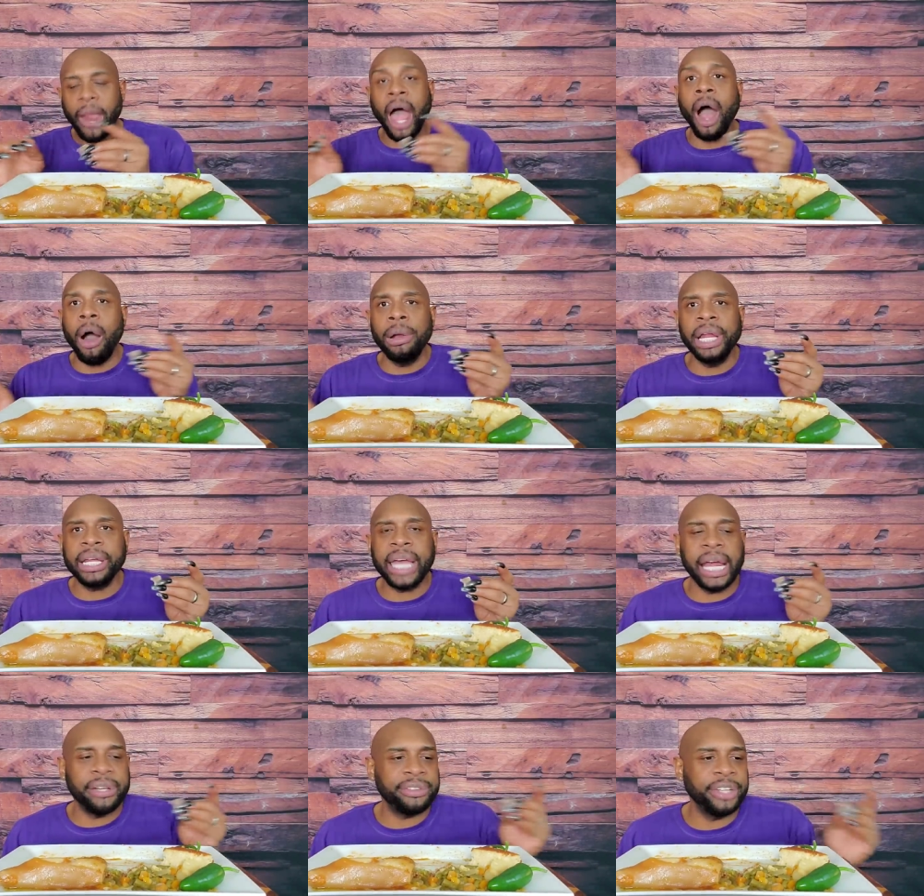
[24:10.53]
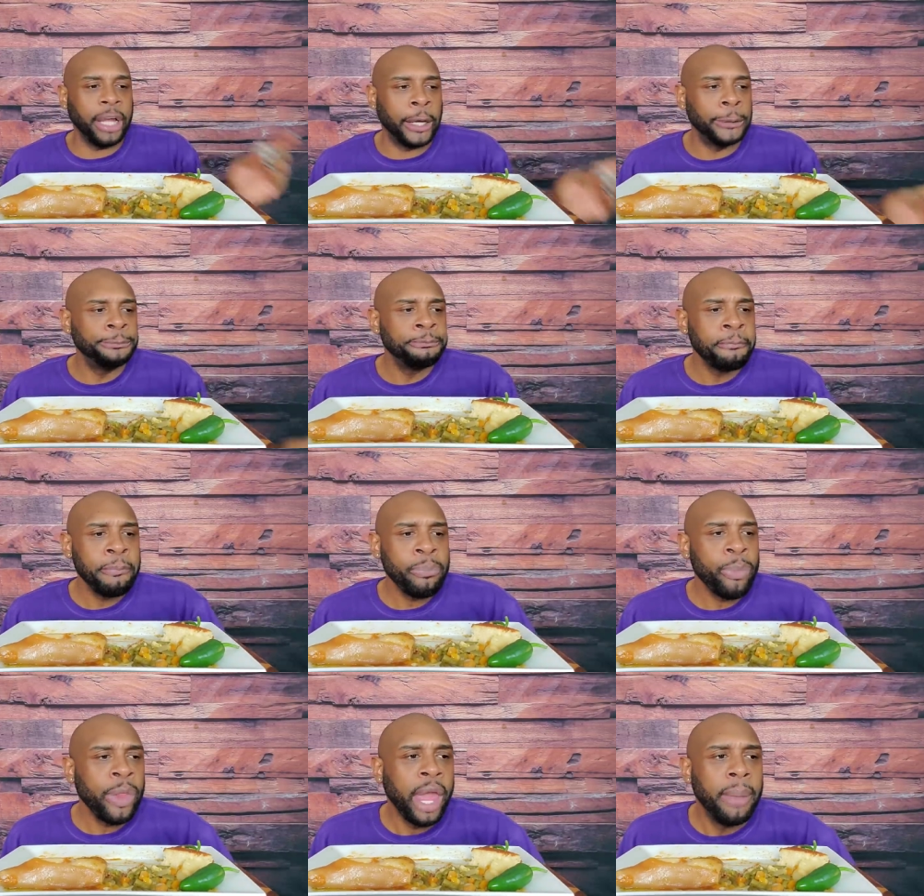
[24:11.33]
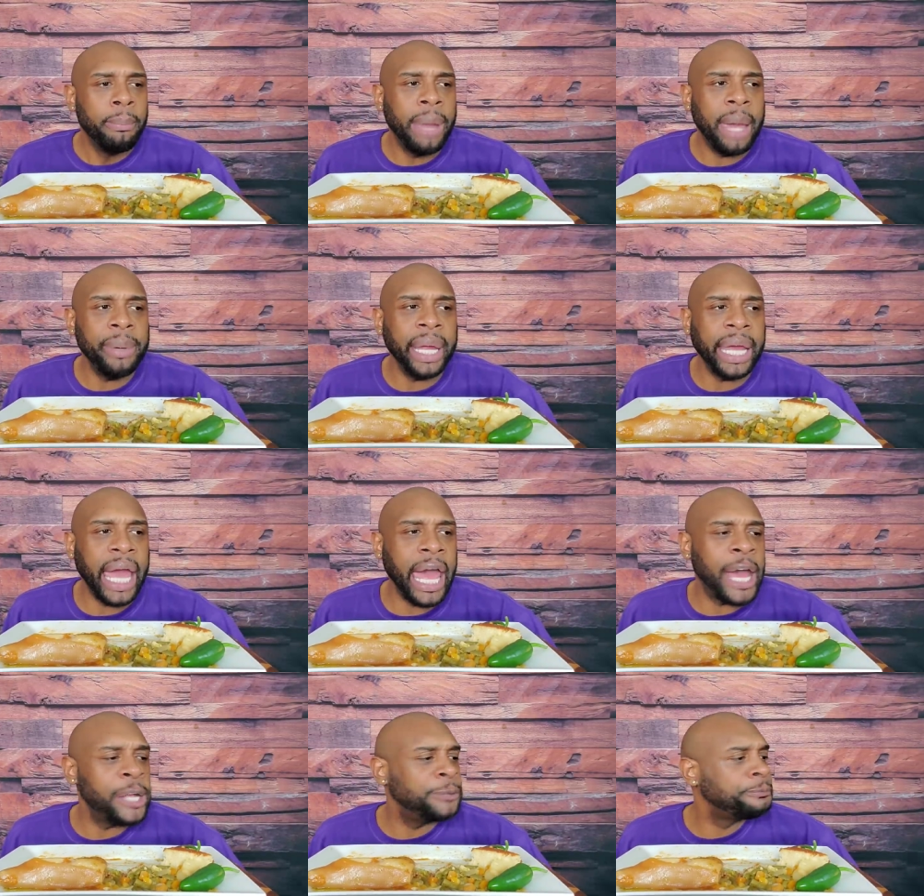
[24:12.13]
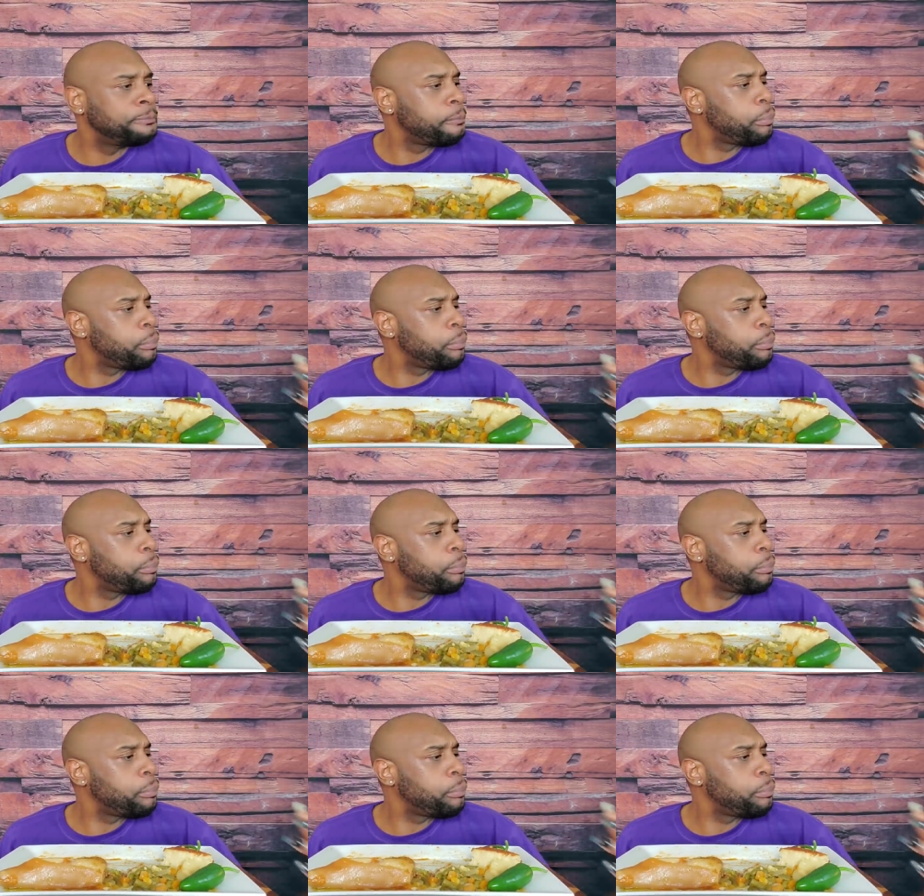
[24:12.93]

all that kind of stuff. Baby, they got